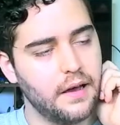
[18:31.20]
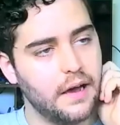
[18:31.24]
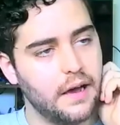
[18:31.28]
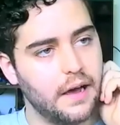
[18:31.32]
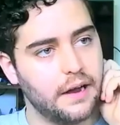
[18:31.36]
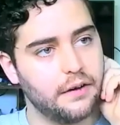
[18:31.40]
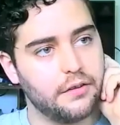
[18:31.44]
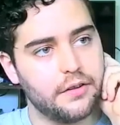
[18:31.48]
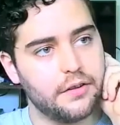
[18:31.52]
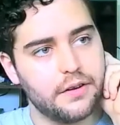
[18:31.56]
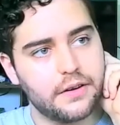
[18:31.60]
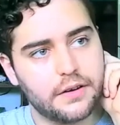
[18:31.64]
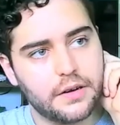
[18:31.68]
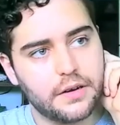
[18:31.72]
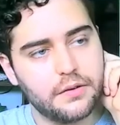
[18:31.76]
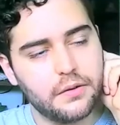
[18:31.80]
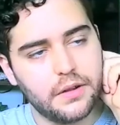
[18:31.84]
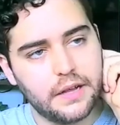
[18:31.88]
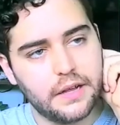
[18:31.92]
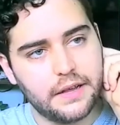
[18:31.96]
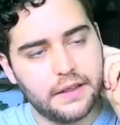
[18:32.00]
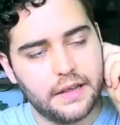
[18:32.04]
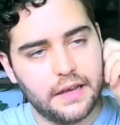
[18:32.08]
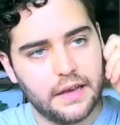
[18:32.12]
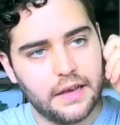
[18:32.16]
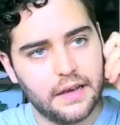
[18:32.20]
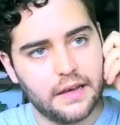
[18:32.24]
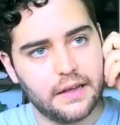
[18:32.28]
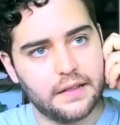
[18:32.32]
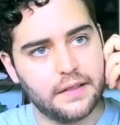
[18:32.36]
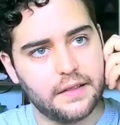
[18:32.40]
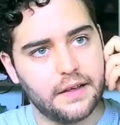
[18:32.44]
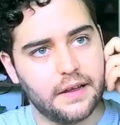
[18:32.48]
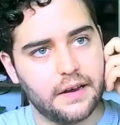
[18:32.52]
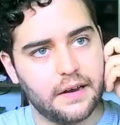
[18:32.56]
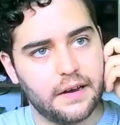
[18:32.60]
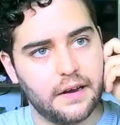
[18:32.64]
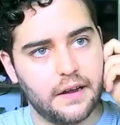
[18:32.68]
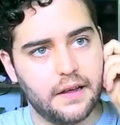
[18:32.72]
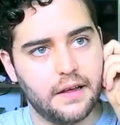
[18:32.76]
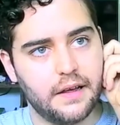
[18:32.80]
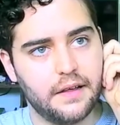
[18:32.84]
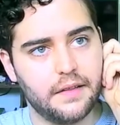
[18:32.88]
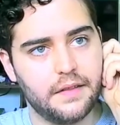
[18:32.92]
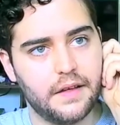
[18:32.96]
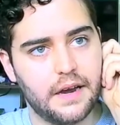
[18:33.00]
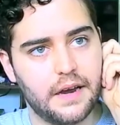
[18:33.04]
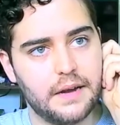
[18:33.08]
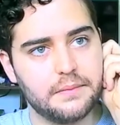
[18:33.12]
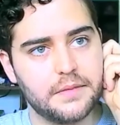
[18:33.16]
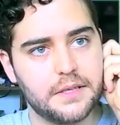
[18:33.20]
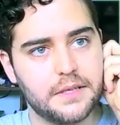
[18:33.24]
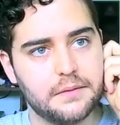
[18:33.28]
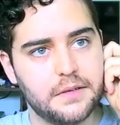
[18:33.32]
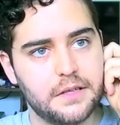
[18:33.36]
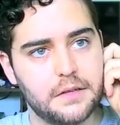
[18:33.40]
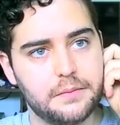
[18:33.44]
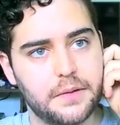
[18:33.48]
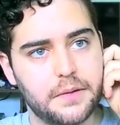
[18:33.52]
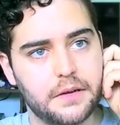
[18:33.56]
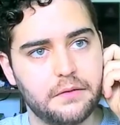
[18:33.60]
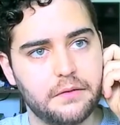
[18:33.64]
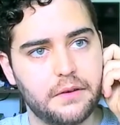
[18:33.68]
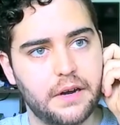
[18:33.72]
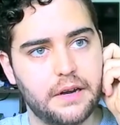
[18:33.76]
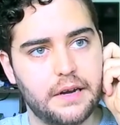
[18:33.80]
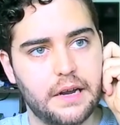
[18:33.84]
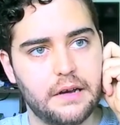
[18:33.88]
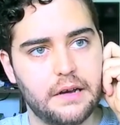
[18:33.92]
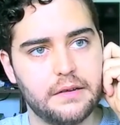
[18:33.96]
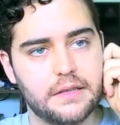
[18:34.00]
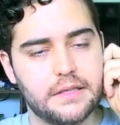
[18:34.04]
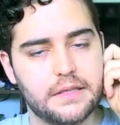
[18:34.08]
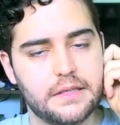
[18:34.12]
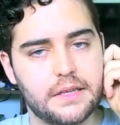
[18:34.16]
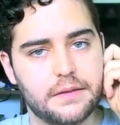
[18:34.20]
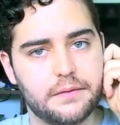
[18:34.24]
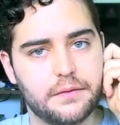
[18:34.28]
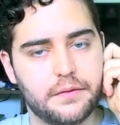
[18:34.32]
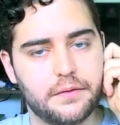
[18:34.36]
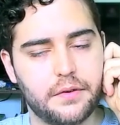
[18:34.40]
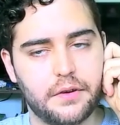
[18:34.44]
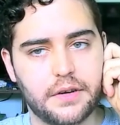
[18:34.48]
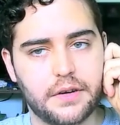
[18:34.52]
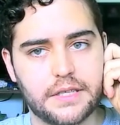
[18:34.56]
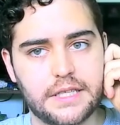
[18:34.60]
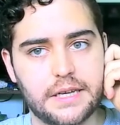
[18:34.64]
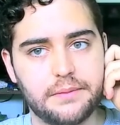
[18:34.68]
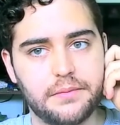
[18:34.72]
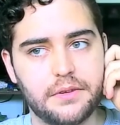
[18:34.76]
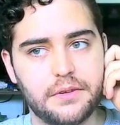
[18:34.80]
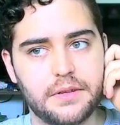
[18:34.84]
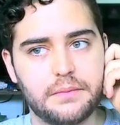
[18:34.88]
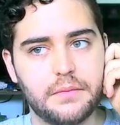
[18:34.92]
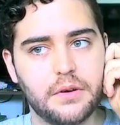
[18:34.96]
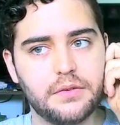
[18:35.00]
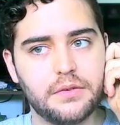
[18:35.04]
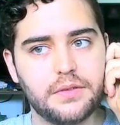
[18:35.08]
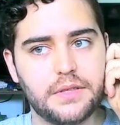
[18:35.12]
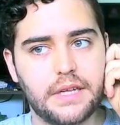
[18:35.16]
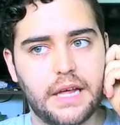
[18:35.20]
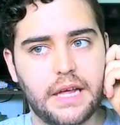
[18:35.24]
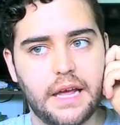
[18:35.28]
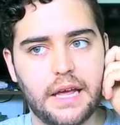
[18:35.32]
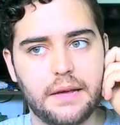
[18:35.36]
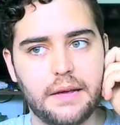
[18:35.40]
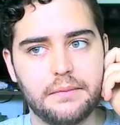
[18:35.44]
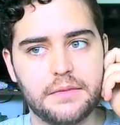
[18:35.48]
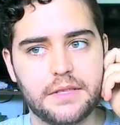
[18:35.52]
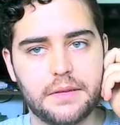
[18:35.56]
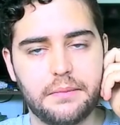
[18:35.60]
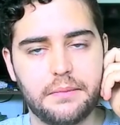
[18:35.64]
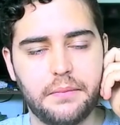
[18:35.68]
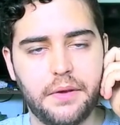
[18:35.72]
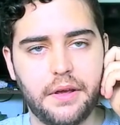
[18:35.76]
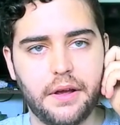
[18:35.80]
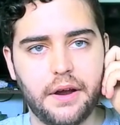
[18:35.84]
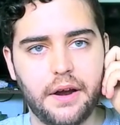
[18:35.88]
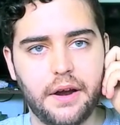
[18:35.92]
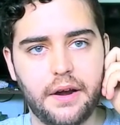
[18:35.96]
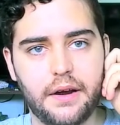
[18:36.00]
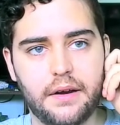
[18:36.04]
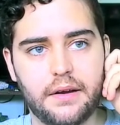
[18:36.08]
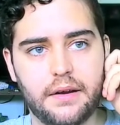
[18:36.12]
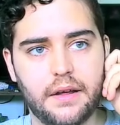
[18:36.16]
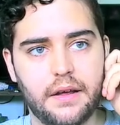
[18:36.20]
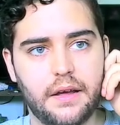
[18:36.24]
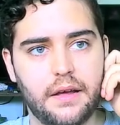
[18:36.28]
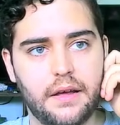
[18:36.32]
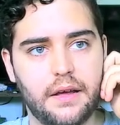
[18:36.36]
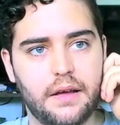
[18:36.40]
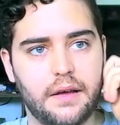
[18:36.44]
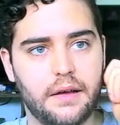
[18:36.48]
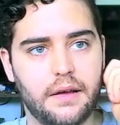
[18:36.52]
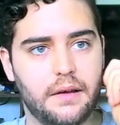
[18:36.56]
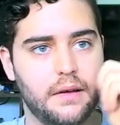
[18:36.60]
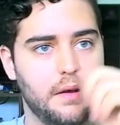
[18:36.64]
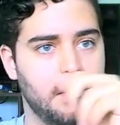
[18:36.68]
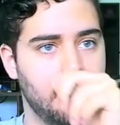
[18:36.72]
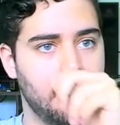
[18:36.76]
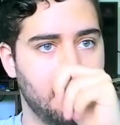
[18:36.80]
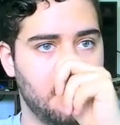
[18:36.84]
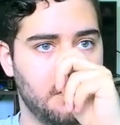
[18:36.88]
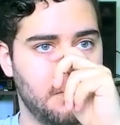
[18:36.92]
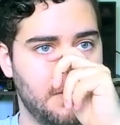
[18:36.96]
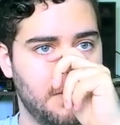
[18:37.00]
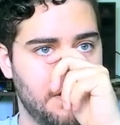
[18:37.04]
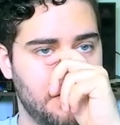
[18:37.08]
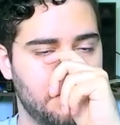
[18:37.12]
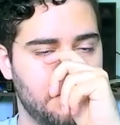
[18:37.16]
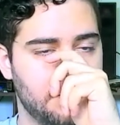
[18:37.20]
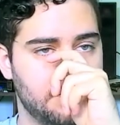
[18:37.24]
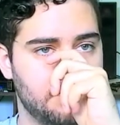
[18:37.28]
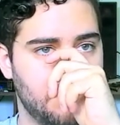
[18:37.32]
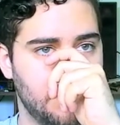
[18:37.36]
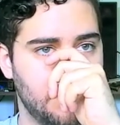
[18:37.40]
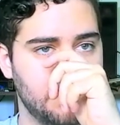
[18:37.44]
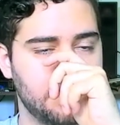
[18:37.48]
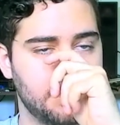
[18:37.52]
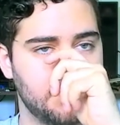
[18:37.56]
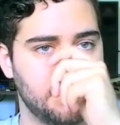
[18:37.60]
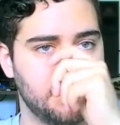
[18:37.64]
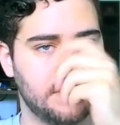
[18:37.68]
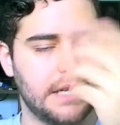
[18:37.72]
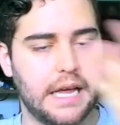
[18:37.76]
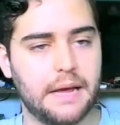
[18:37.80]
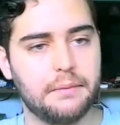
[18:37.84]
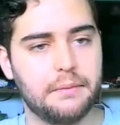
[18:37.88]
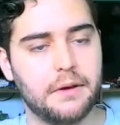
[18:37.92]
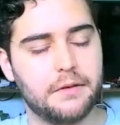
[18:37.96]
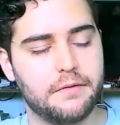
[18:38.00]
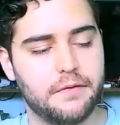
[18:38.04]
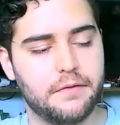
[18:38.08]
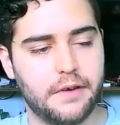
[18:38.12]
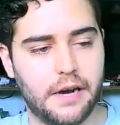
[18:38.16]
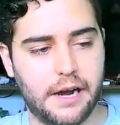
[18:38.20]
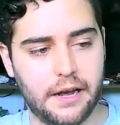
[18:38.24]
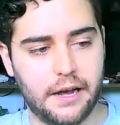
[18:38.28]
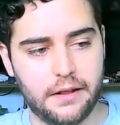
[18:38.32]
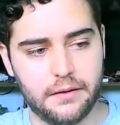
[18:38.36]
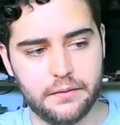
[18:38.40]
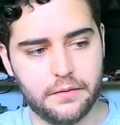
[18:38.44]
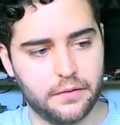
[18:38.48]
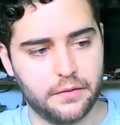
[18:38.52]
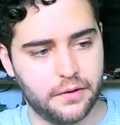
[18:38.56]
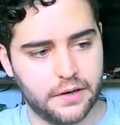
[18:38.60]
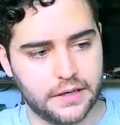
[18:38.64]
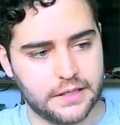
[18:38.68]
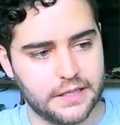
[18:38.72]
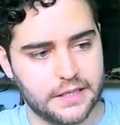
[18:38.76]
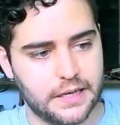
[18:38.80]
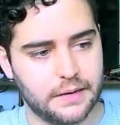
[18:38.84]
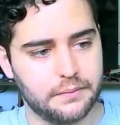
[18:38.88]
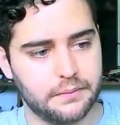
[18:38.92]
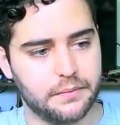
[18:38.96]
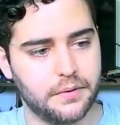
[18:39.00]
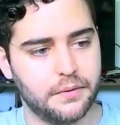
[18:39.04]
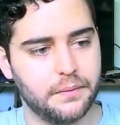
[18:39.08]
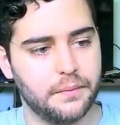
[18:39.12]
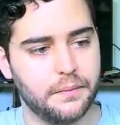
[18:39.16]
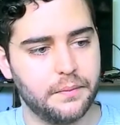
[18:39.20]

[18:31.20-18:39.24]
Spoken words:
another cool idea that I'm developing right now is that, for example, in most games in VR, when you're trying to save a file, for example,